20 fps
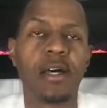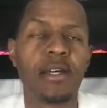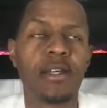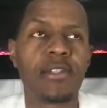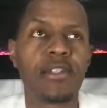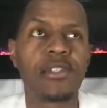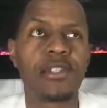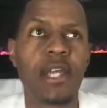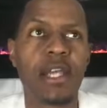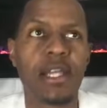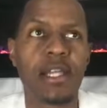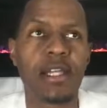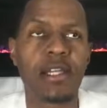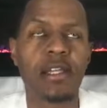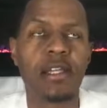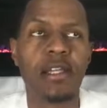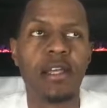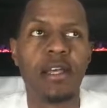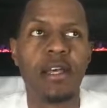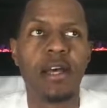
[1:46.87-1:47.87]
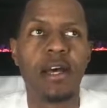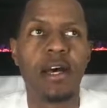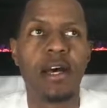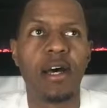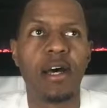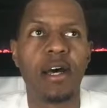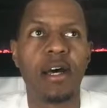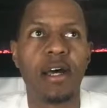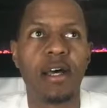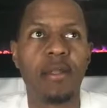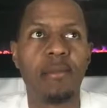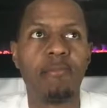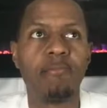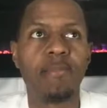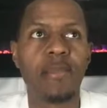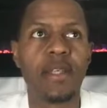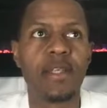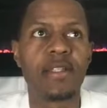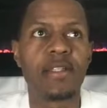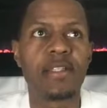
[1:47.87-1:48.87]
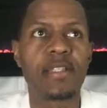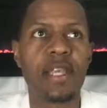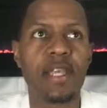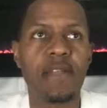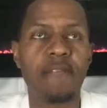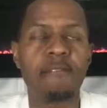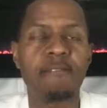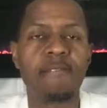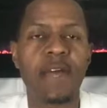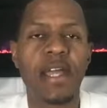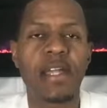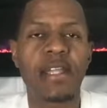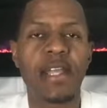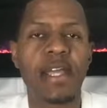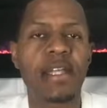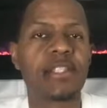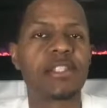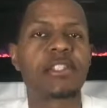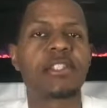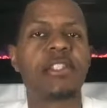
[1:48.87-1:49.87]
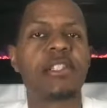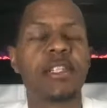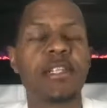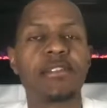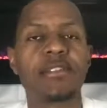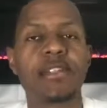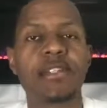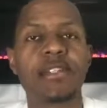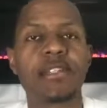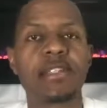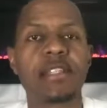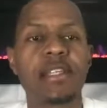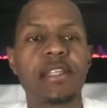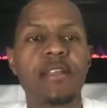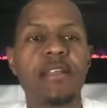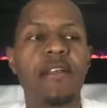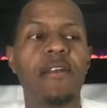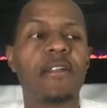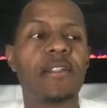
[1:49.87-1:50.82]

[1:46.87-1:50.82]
training on 10 financial illiteracy